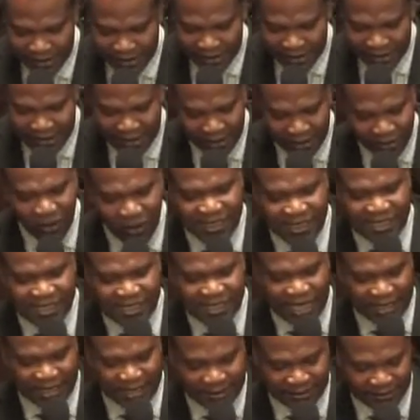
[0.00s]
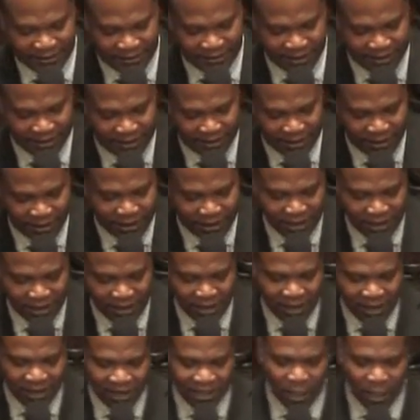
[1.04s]
The Lord said,
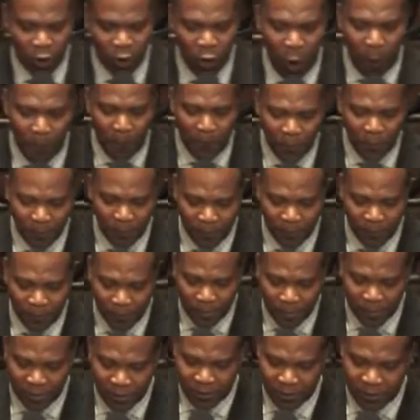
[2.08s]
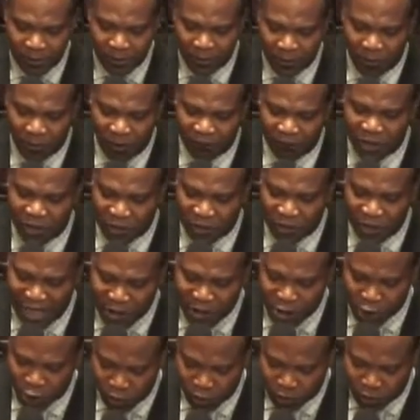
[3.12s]
"The hope of the
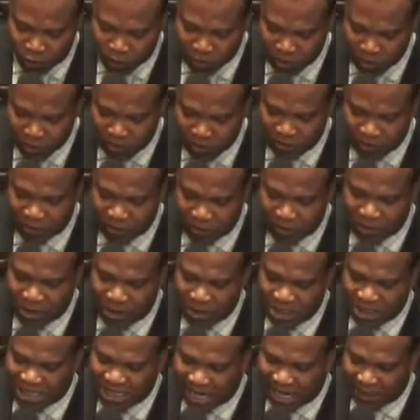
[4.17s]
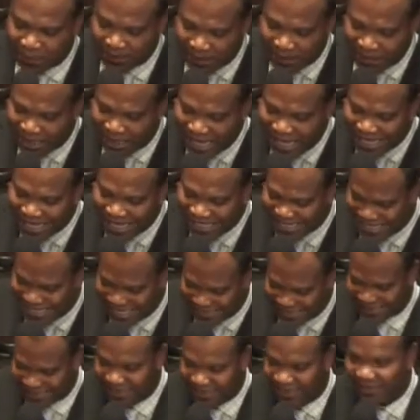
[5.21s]
righteous shall be
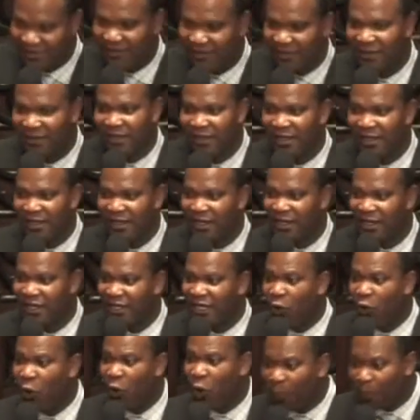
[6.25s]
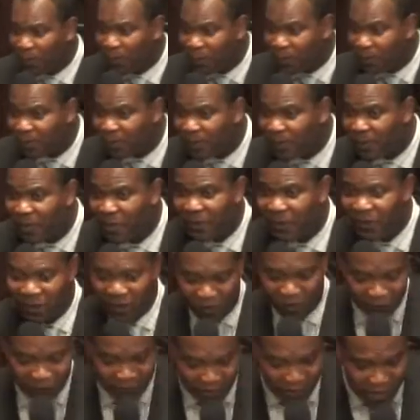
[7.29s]
gladness." The hope
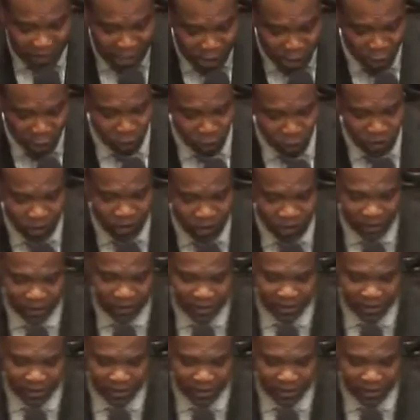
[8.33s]
of the righteous